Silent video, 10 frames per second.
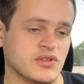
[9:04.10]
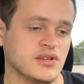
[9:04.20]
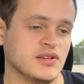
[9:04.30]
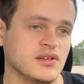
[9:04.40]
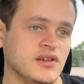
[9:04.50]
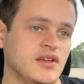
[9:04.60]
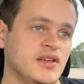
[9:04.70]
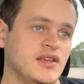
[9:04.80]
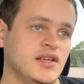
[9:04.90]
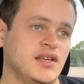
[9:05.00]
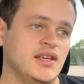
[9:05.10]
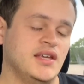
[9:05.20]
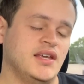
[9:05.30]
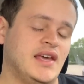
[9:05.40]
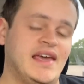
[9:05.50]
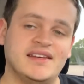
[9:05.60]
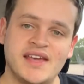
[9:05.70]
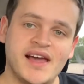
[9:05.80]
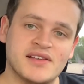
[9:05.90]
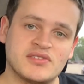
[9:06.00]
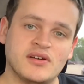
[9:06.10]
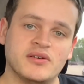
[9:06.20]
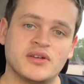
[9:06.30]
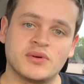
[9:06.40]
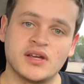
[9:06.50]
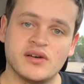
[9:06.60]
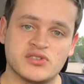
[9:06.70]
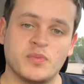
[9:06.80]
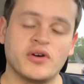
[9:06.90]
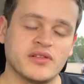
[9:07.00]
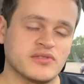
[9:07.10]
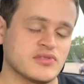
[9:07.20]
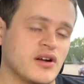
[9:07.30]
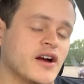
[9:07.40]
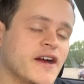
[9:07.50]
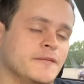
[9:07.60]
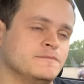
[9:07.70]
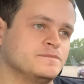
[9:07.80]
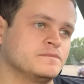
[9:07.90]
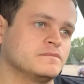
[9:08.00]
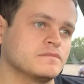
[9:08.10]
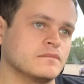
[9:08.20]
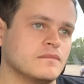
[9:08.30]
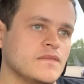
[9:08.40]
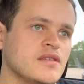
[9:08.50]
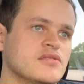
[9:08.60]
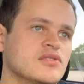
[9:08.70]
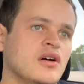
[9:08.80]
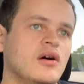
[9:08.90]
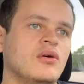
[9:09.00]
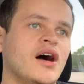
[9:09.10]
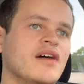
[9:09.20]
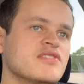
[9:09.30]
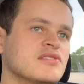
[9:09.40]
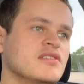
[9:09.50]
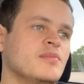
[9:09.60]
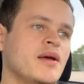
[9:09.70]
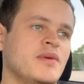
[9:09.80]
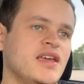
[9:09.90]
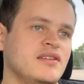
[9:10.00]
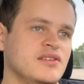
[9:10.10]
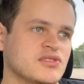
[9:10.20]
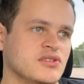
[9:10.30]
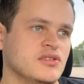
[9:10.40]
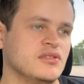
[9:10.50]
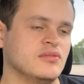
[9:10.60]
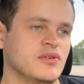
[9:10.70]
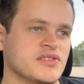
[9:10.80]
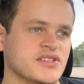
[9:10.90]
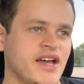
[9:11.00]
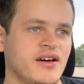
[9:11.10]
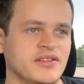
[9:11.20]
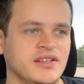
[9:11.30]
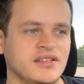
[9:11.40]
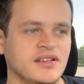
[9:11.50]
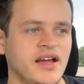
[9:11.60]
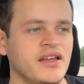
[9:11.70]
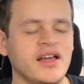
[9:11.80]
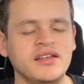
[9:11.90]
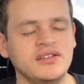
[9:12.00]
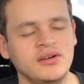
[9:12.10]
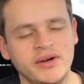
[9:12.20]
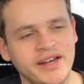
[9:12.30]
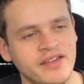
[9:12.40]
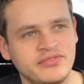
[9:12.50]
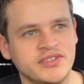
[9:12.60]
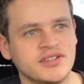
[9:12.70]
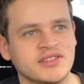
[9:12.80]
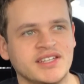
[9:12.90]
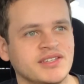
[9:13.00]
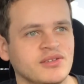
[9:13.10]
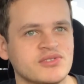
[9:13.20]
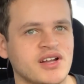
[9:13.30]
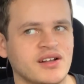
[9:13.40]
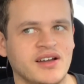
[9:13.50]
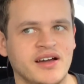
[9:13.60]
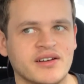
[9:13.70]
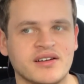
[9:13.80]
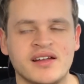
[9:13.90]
good. And yeah, so here we go. Spoilers. Alright. So obviously my main issue was how you know what? I figured they'd kill John Connor,